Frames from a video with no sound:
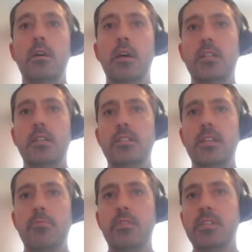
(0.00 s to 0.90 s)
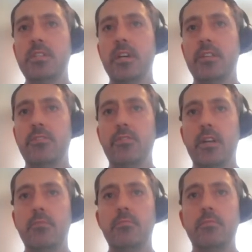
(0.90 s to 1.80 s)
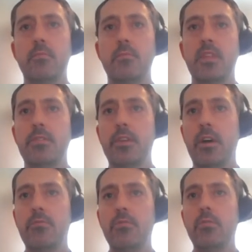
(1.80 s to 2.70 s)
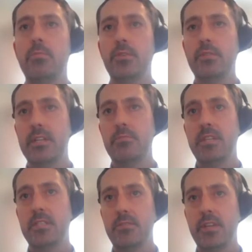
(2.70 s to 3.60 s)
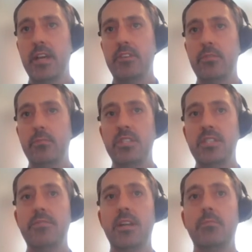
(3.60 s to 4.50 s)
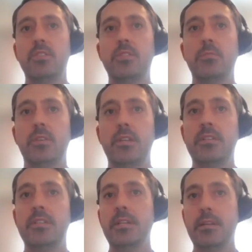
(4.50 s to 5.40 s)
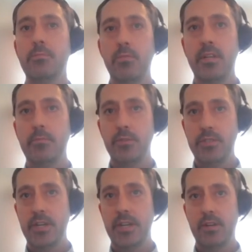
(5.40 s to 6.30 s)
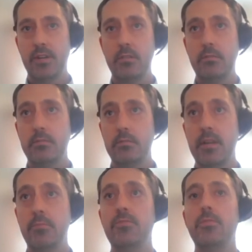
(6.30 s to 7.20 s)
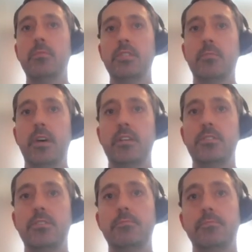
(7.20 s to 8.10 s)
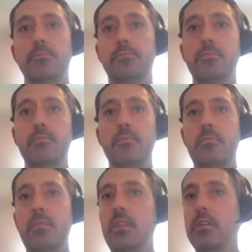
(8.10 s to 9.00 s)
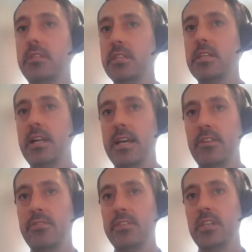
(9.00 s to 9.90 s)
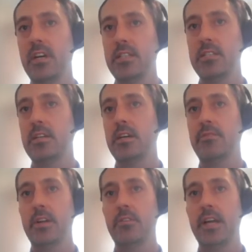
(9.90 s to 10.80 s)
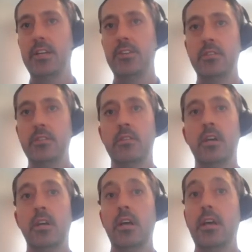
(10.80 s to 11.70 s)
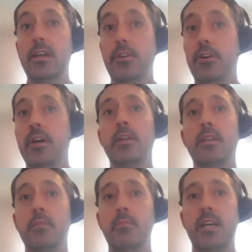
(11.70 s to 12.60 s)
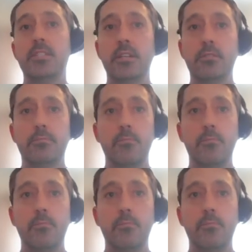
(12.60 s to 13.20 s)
as a separate design stream the overall building specification was developed to be deliberately more generic and performance based. This allows for site to site variation in not only the massing,